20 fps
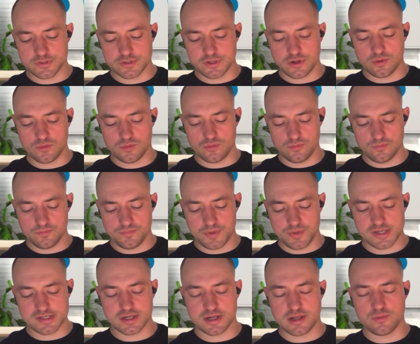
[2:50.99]
So
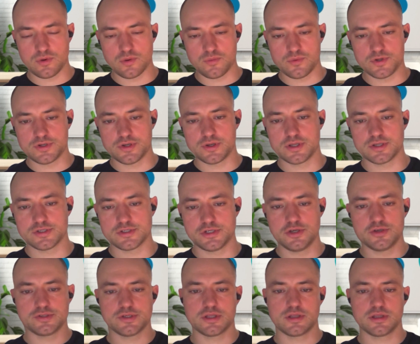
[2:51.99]
basically what we're doing is
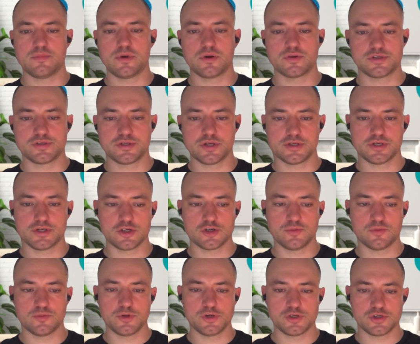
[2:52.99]
using the multi-touch
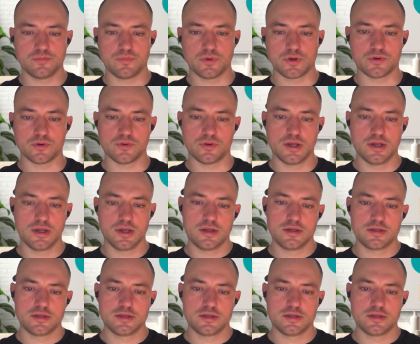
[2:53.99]
attribution model